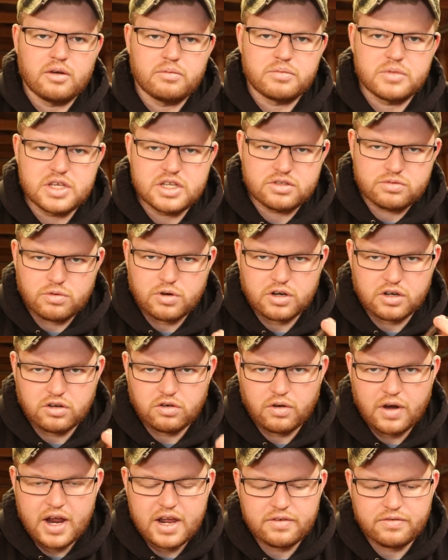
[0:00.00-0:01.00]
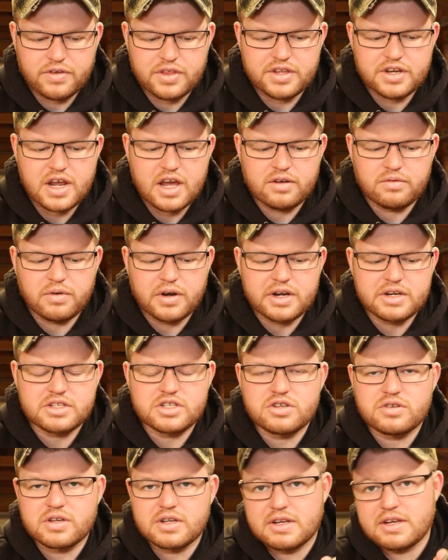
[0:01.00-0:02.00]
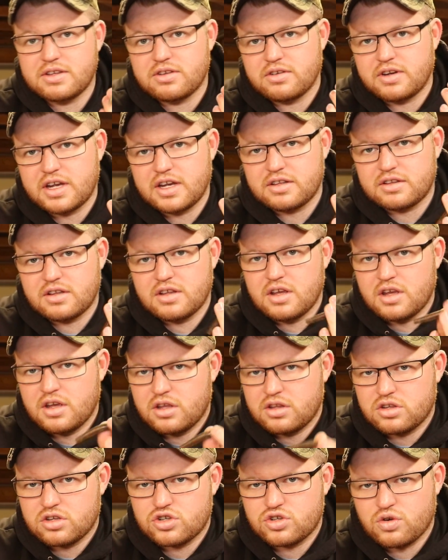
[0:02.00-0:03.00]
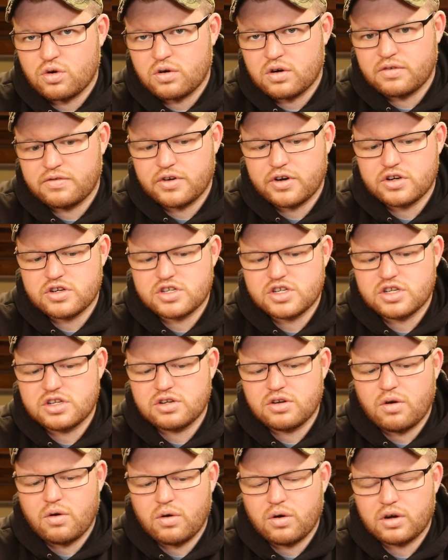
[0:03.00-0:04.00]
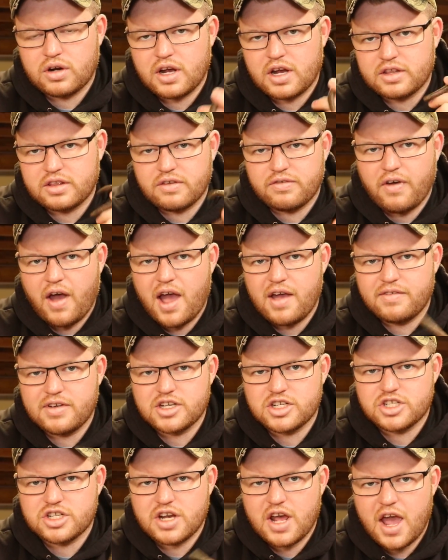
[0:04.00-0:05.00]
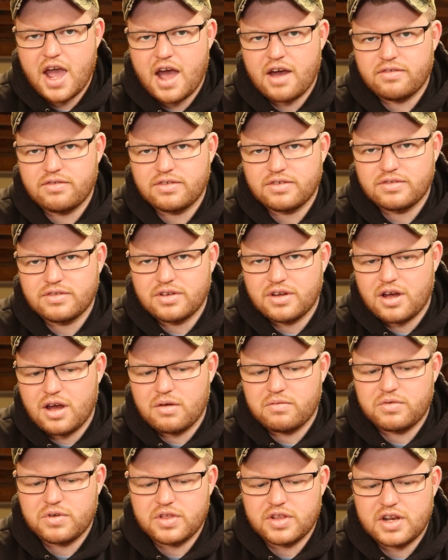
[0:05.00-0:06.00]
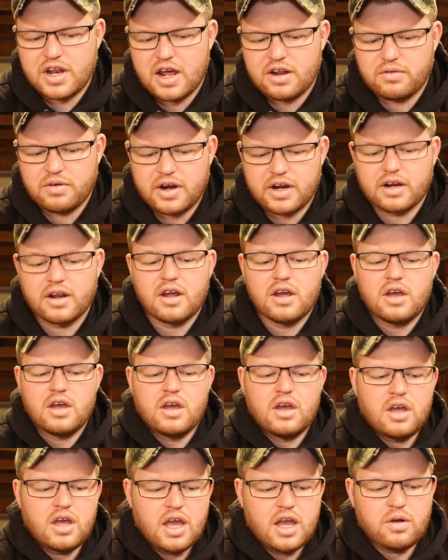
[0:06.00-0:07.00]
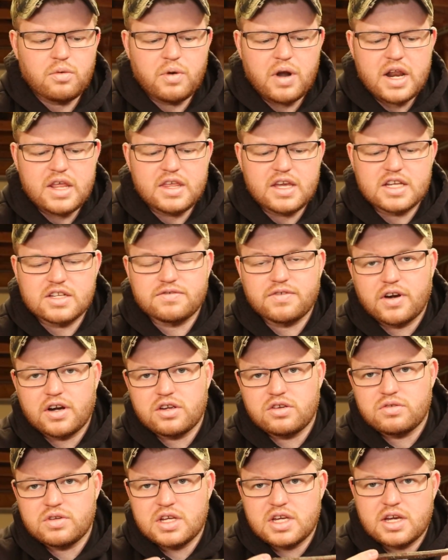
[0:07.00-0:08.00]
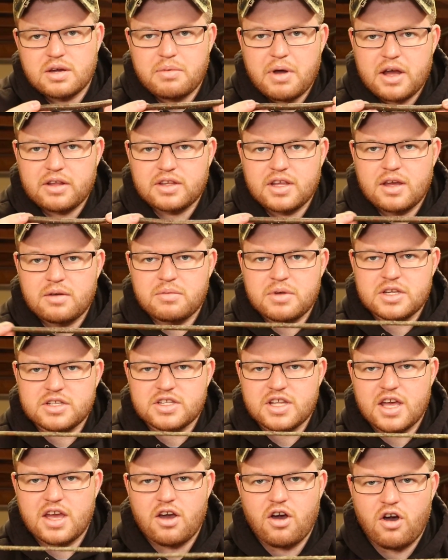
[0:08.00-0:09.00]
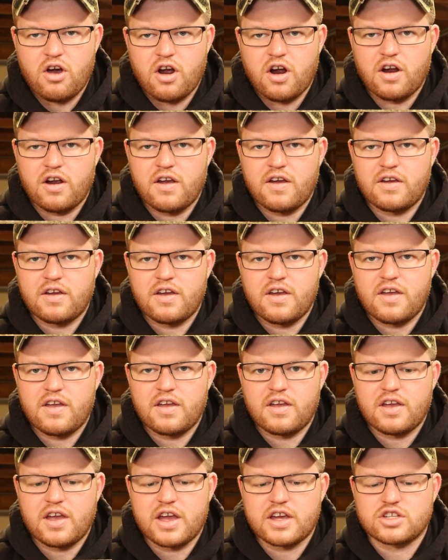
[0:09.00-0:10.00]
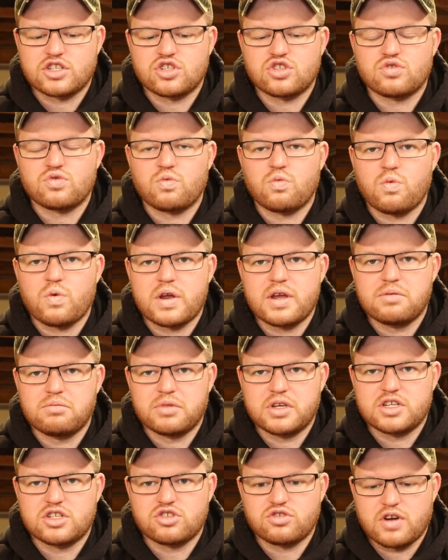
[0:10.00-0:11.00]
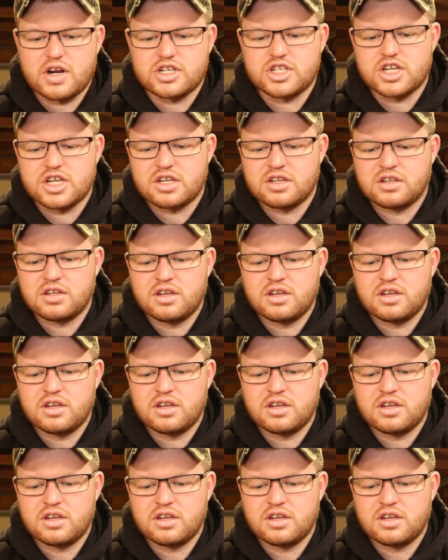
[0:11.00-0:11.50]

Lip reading: These work great for the Ned rigs. You can either get the shorter version or cut the 5" in half for the Ned rig. And what I think is very unique about them is they are extremely stretchy.